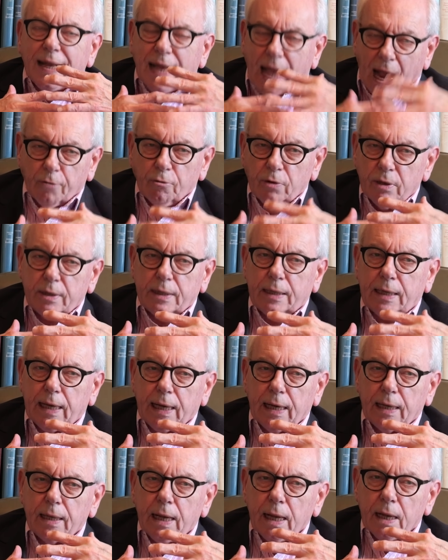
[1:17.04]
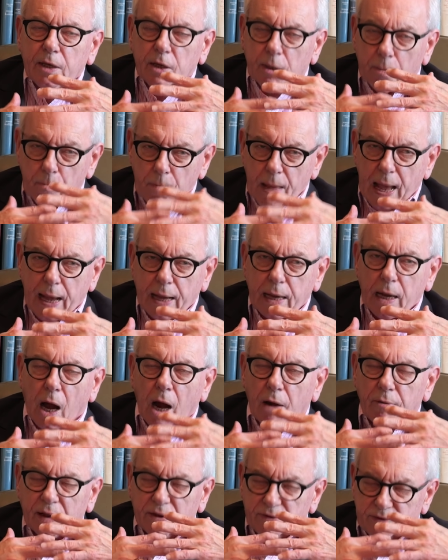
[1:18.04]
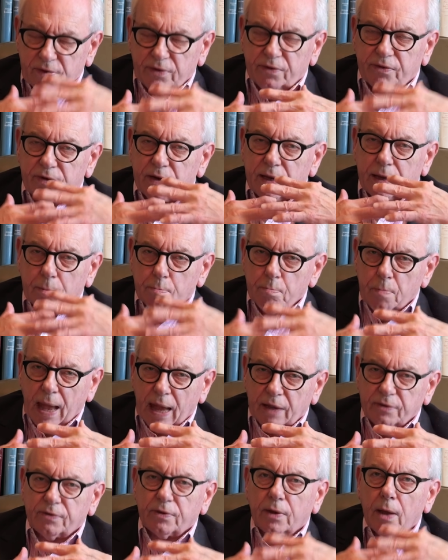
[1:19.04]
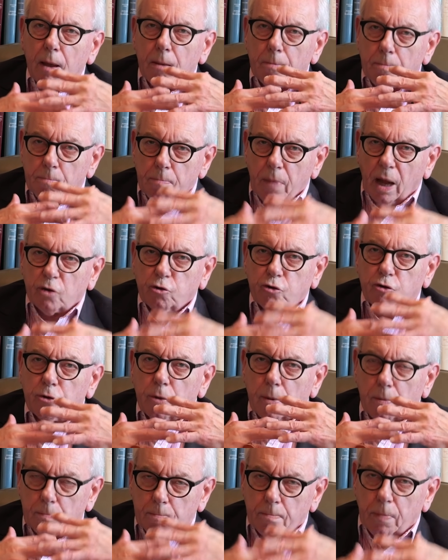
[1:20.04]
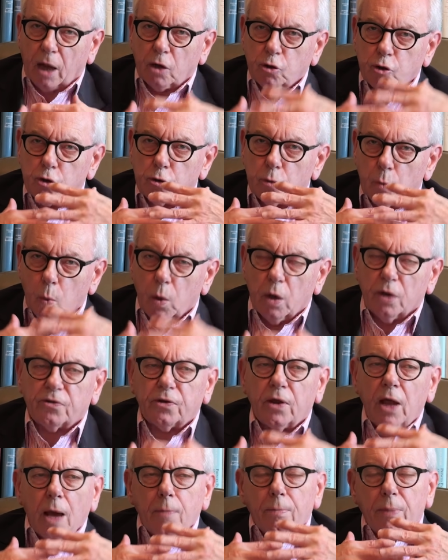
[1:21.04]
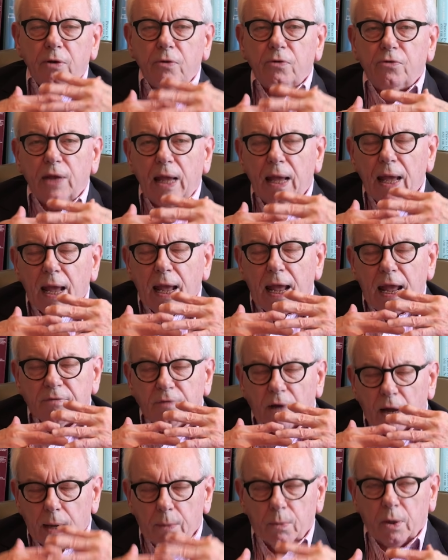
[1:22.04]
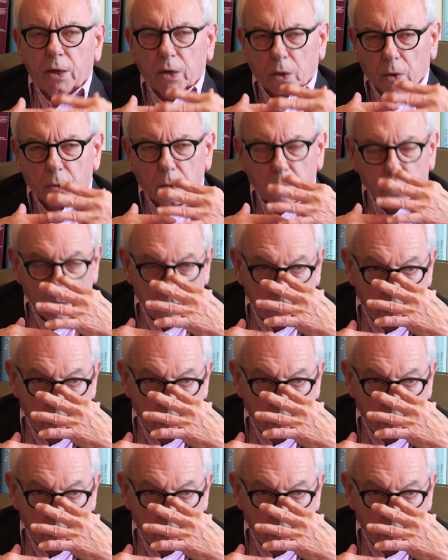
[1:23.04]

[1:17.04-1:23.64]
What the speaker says: guaranteed to make our existing mess much, much worse. But you see, if I were you,